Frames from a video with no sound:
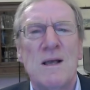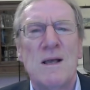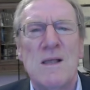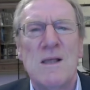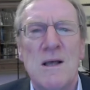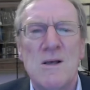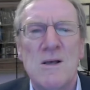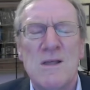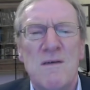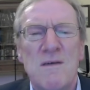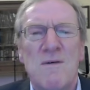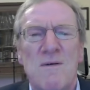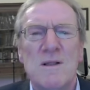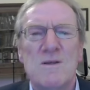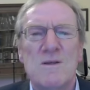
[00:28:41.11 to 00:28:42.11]
Brexit because
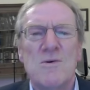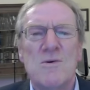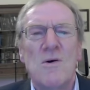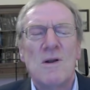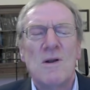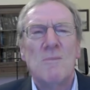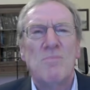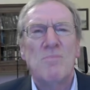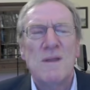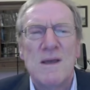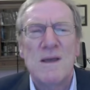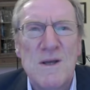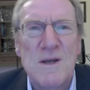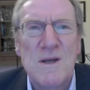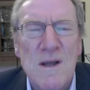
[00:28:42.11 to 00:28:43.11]
they felt strongly
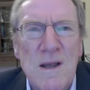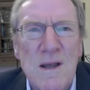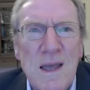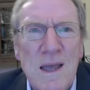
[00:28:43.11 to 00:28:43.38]
British,